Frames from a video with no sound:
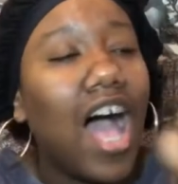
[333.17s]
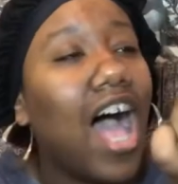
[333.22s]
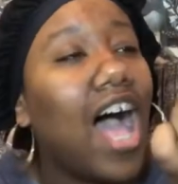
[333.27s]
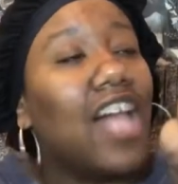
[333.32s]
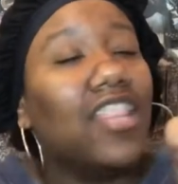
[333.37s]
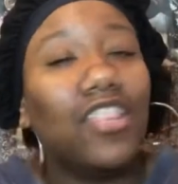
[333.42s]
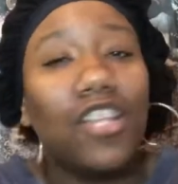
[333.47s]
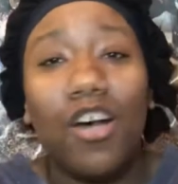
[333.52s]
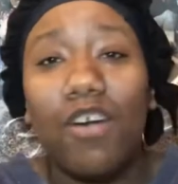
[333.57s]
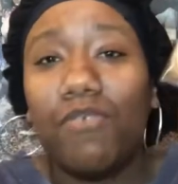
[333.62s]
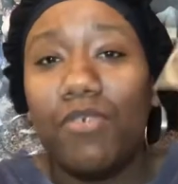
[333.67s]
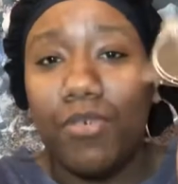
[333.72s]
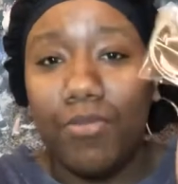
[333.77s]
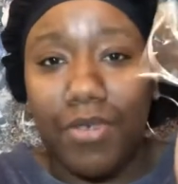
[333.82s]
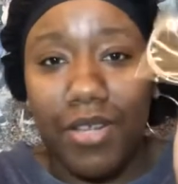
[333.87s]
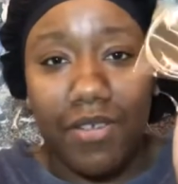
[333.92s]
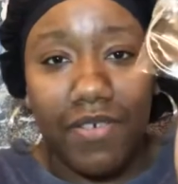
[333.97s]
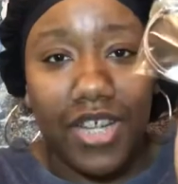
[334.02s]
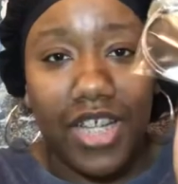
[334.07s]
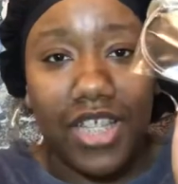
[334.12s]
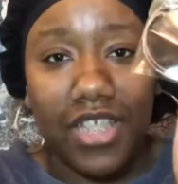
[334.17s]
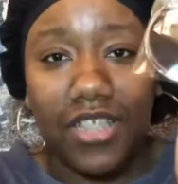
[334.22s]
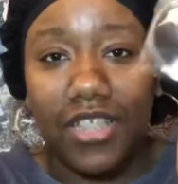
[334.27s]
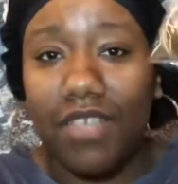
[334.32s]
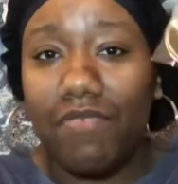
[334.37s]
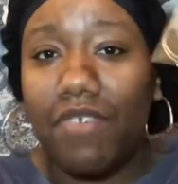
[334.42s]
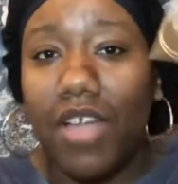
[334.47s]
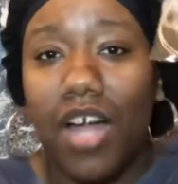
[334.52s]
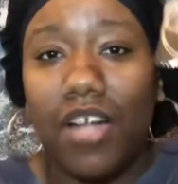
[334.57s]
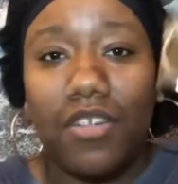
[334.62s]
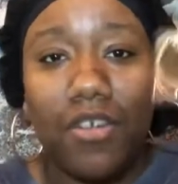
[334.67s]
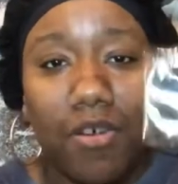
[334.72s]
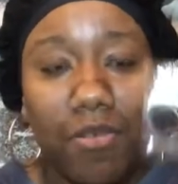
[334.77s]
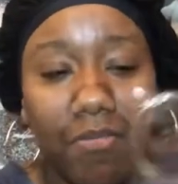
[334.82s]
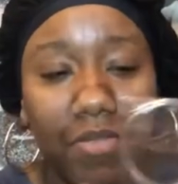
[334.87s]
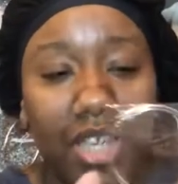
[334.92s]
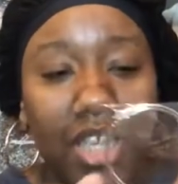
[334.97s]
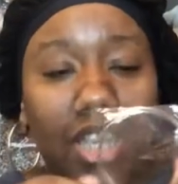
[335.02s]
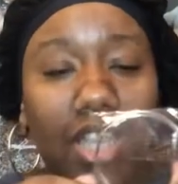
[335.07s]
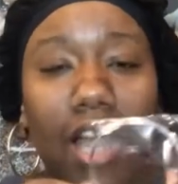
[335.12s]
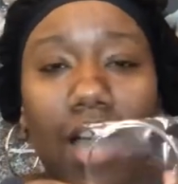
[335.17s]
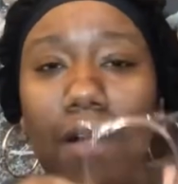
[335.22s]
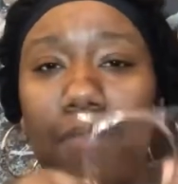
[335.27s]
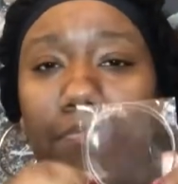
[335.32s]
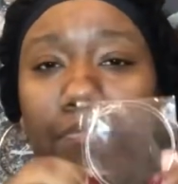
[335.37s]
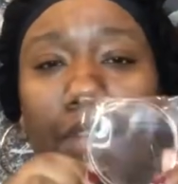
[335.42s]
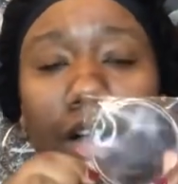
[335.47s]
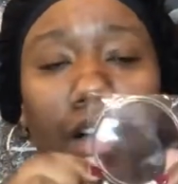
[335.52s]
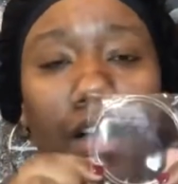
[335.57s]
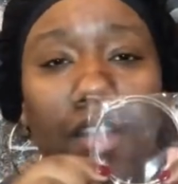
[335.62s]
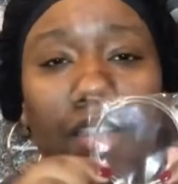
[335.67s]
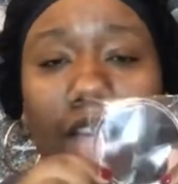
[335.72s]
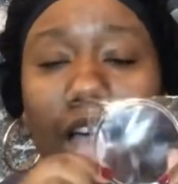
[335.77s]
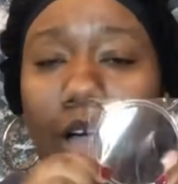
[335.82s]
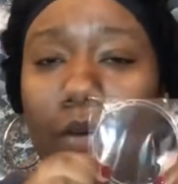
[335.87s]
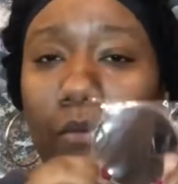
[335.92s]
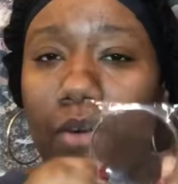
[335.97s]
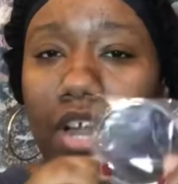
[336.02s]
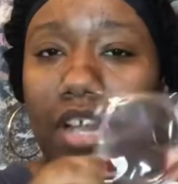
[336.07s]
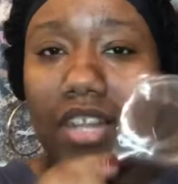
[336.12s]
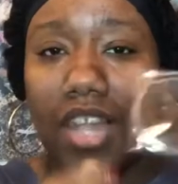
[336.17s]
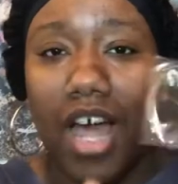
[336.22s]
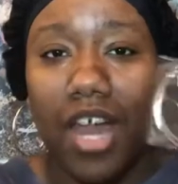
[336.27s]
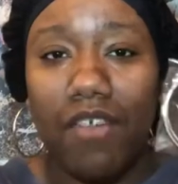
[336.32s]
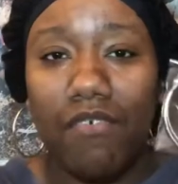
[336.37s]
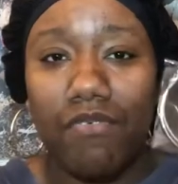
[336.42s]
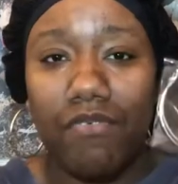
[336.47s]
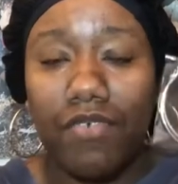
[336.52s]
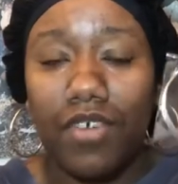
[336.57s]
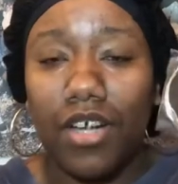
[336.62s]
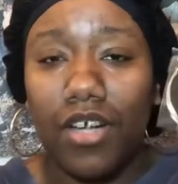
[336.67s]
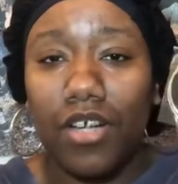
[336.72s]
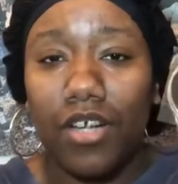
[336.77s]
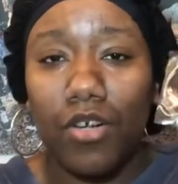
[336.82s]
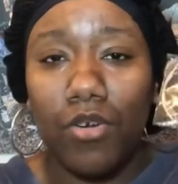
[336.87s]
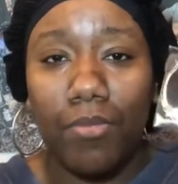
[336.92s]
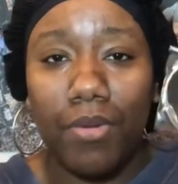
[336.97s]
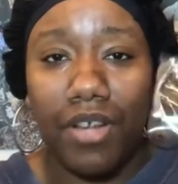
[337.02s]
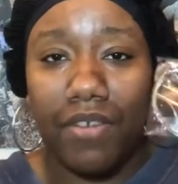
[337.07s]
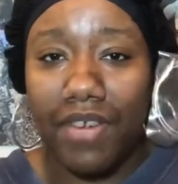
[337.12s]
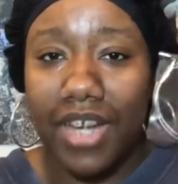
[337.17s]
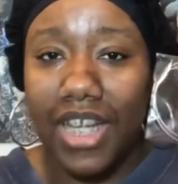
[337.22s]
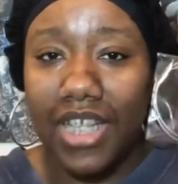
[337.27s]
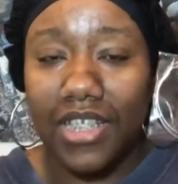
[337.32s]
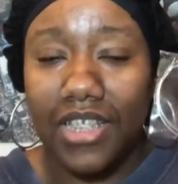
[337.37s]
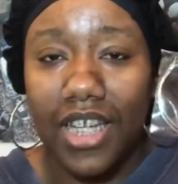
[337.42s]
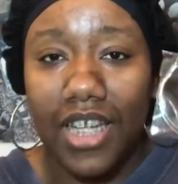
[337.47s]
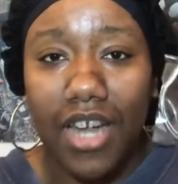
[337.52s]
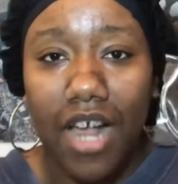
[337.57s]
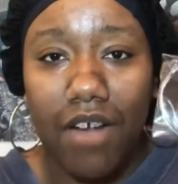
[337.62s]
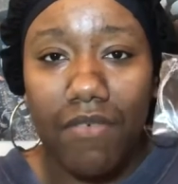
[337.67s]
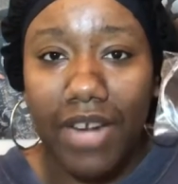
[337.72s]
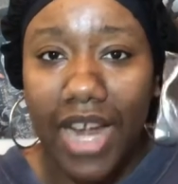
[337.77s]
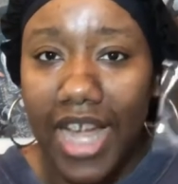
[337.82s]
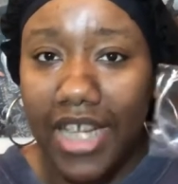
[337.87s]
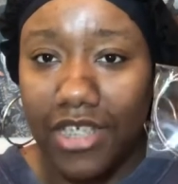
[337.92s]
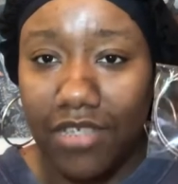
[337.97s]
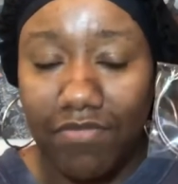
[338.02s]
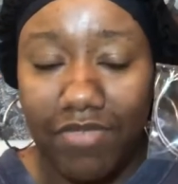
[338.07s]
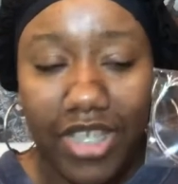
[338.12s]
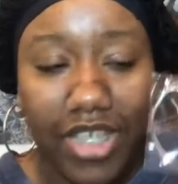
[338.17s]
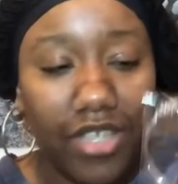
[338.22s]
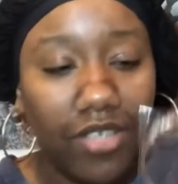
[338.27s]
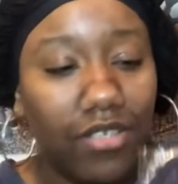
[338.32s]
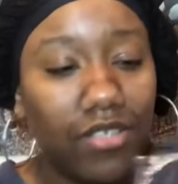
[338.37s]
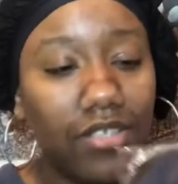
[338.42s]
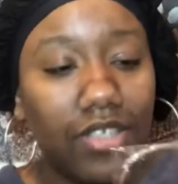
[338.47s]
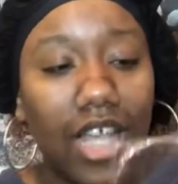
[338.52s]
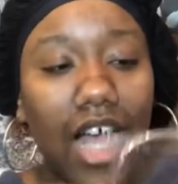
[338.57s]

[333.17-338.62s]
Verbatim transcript: I love hoop earrings. If y'all know me, I'm, I, I wear a lot of hoop earrings in our reaction videos.